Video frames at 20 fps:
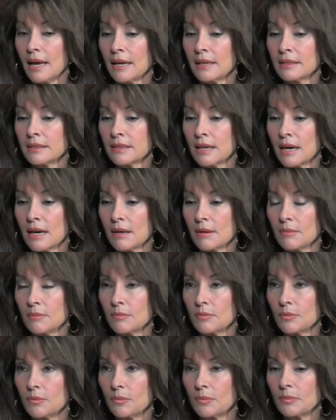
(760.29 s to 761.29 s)
And
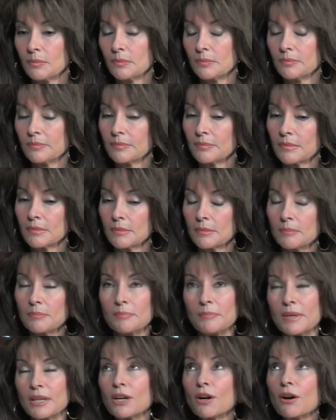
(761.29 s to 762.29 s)
um,
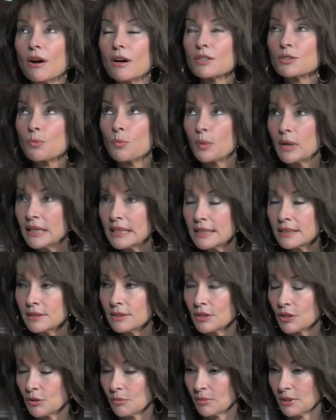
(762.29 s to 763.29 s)
because we
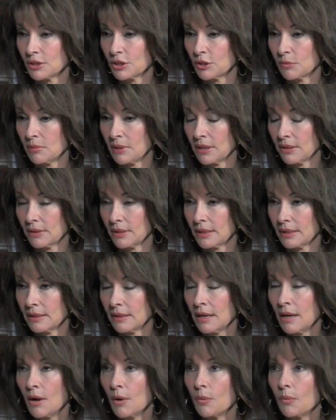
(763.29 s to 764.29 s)
didn't know much about it,
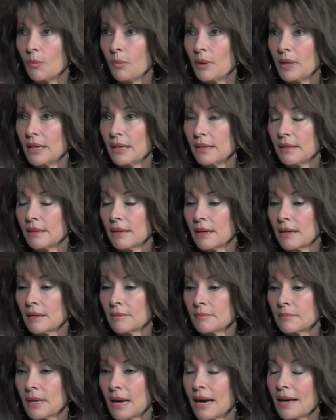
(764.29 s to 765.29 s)
we
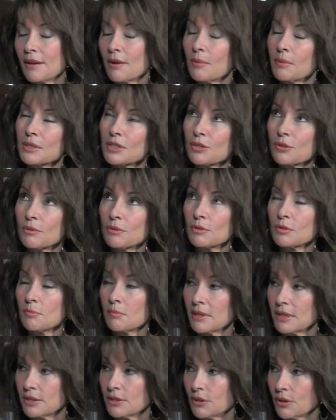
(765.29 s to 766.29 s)
um, I always thought it
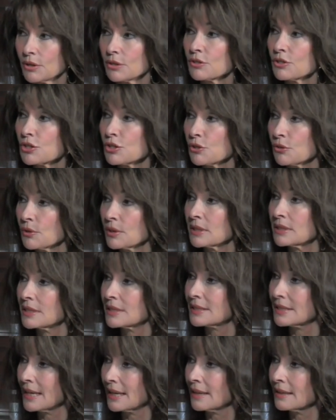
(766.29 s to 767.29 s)
was my daughter's story
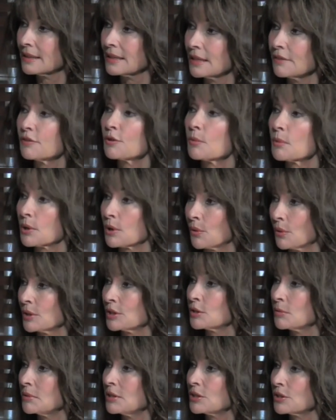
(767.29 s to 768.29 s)
to tell if it were
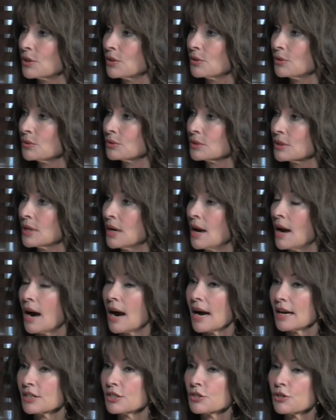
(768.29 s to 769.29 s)
going to be told.
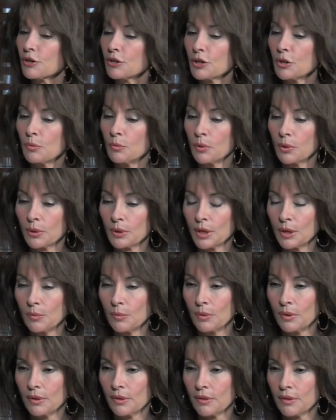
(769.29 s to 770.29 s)
Mm. I started
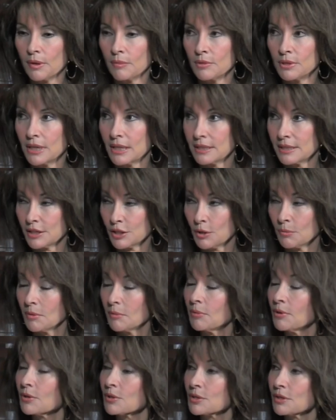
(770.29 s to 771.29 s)
working with um, United
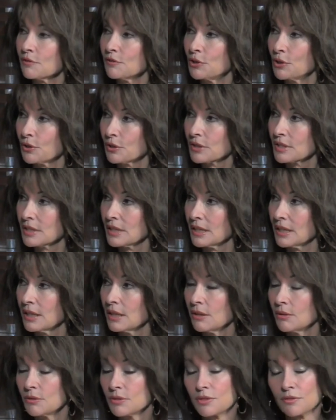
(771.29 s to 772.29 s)
Cerebral Palsy of New York
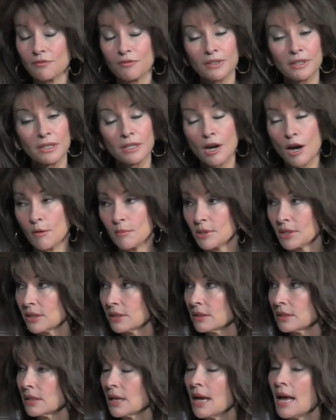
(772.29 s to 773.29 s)
City, mm. who's
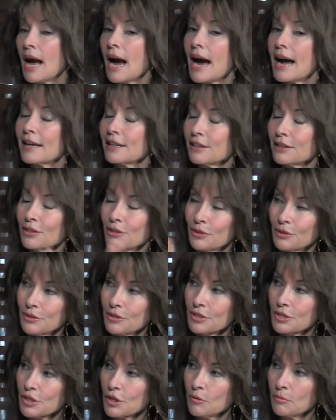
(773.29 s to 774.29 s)
phenomenal. Mm. I
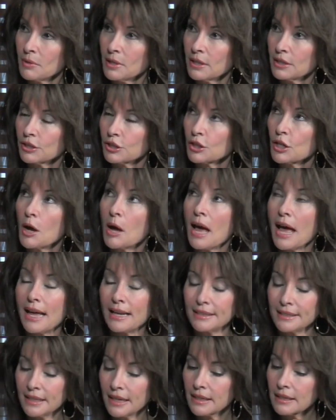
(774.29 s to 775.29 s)
learned so much,
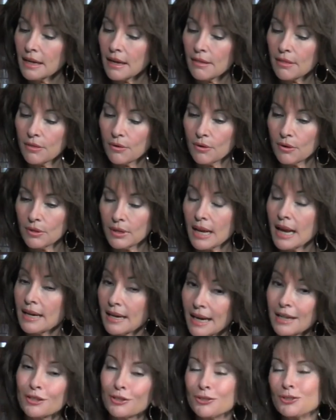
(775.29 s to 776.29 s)
and yet I thought,
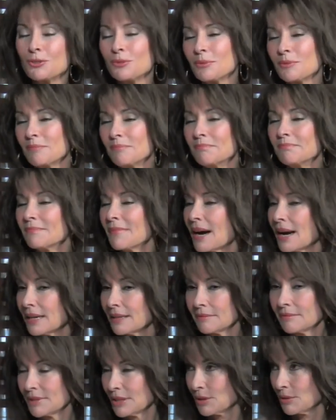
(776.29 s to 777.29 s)
and I could do
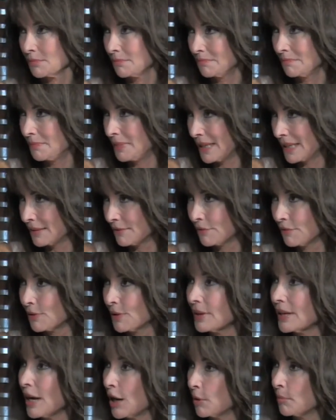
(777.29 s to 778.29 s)
my little bit
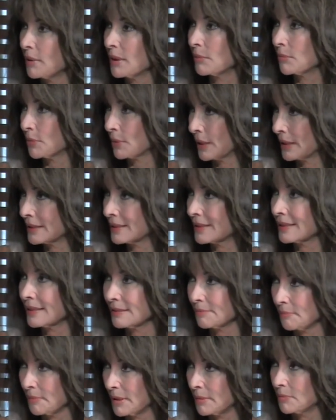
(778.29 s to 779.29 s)
for yeah. helping Brendan
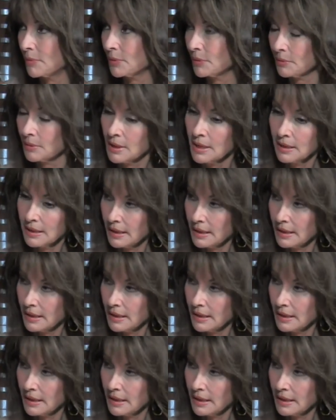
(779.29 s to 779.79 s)
and people